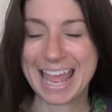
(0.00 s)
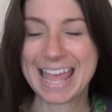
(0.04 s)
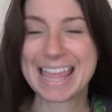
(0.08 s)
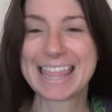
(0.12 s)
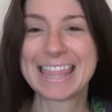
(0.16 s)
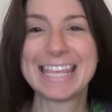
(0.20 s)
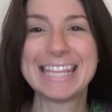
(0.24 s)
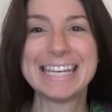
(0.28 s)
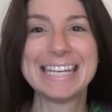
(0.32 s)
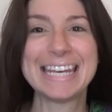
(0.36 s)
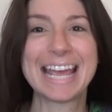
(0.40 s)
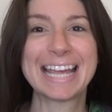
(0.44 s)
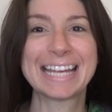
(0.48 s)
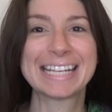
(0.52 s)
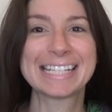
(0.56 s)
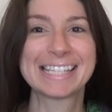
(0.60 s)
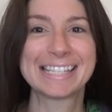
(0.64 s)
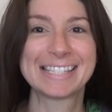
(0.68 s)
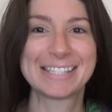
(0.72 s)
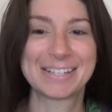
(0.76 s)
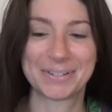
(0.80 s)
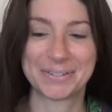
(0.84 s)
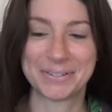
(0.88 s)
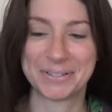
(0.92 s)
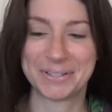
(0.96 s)
the
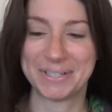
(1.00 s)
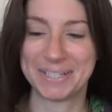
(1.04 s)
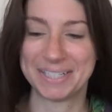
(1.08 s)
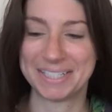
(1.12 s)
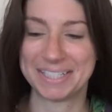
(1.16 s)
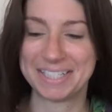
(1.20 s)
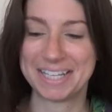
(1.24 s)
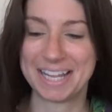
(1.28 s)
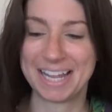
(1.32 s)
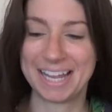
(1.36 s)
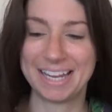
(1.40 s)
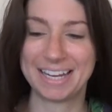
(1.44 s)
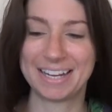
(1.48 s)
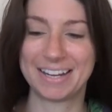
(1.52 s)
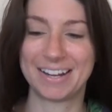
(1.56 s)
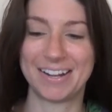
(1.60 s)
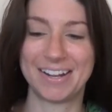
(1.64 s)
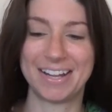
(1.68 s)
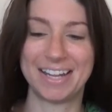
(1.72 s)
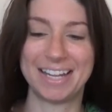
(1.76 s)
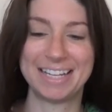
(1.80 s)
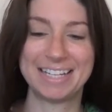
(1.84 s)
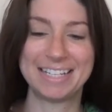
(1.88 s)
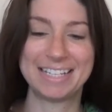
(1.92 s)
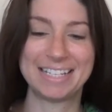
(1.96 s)
next oil I
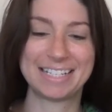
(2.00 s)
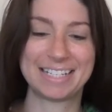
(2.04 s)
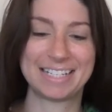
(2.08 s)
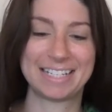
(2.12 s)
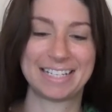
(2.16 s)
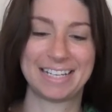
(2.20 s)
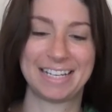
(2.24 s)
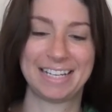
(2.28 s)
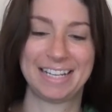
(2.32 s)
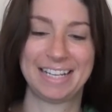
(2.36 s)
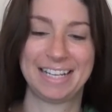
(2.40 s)
got